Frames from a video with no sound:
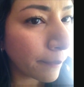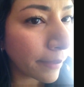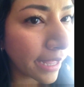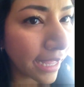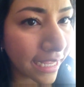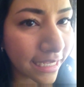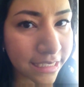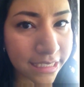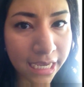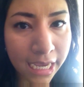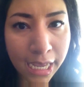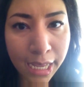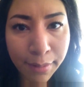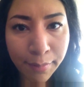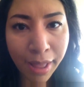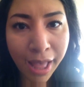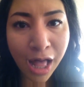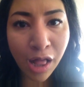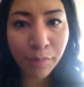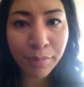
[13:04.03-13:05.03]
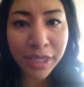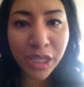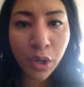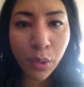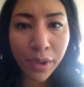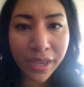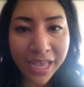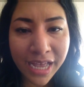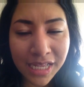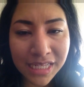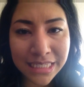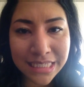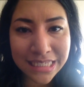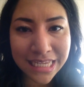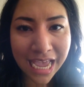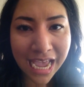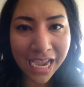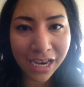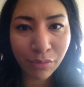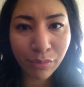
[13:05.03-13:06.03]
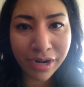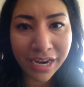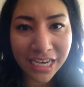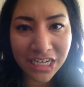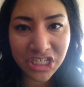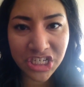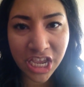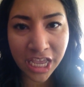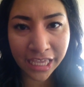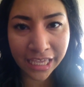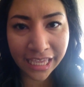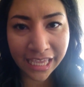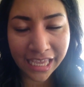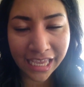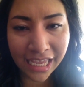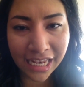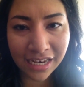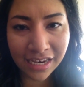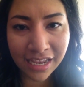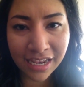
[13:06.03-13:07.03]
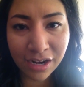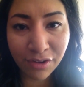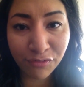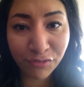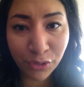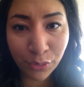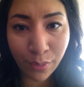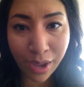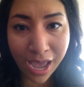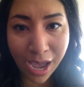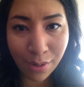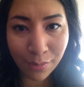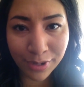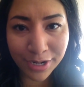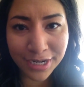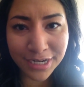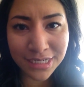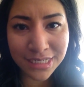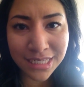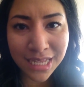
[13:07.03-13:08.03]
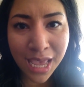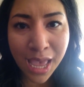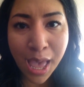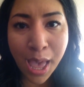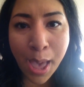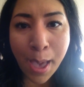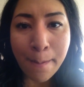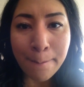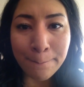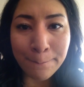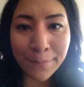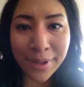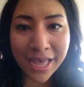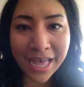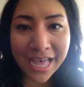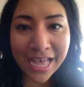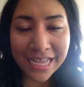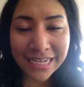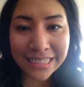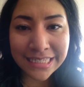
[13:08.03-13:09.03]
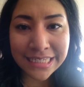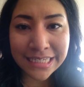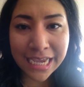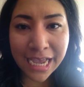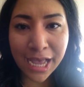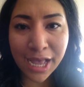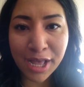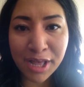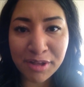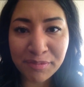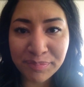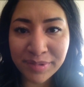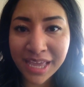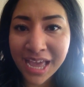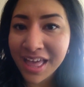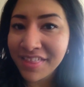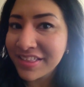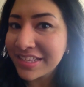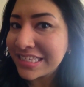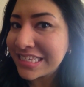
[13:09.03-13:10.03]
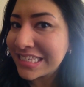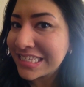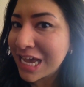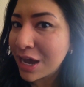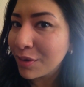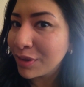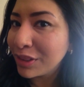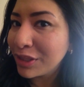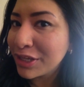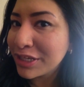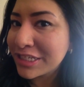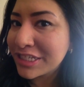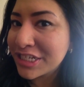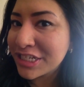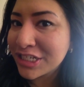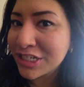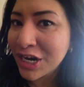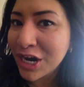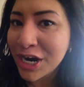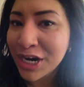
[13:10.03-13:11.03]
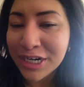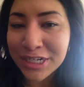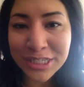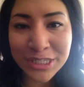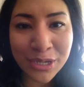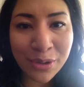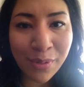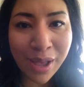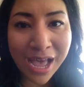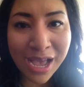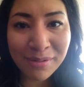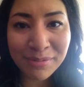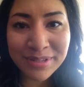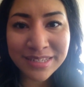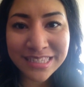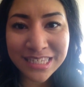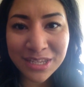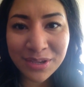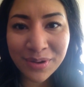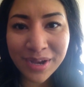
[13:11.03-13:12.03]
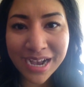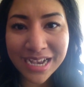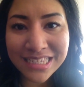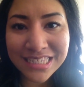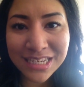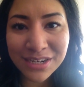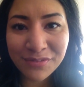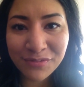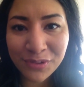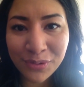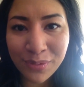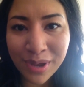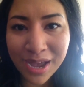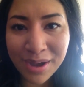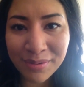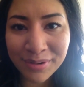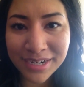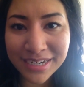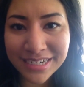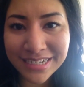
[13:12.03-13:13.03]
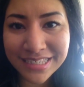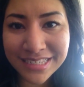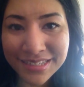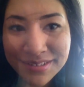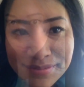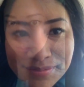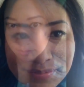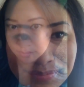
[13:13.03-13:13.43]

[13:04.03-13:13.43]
but I'll be going outside when I check in a few hours. But yeah, this is how it looks to start. So I will see you guys in a few hours.